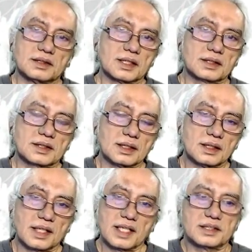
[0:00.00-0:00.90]
just
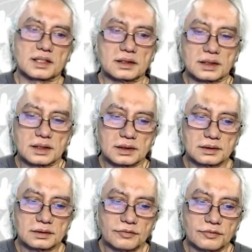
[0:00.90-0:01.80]
a natural
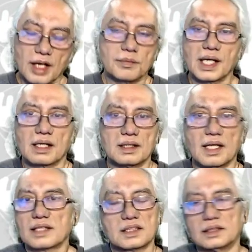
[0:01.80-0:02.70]
phenomenon,
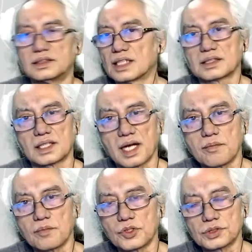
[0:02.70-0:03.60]
that's just a
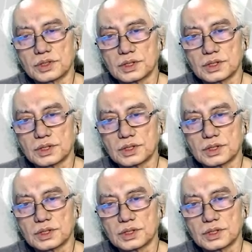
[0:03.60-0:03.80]
rainbow.